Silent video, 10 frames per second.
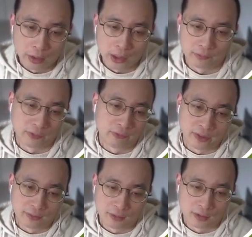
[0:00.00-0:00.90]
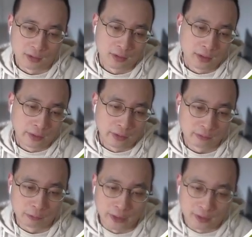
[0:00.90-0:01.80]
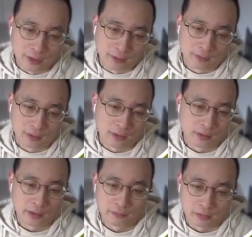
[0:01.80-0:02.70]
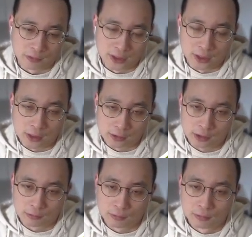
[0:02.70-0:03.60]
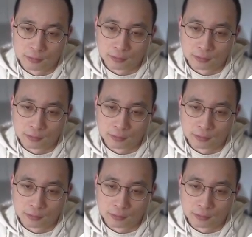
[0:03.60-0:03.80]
even with the strictest uh, execution control.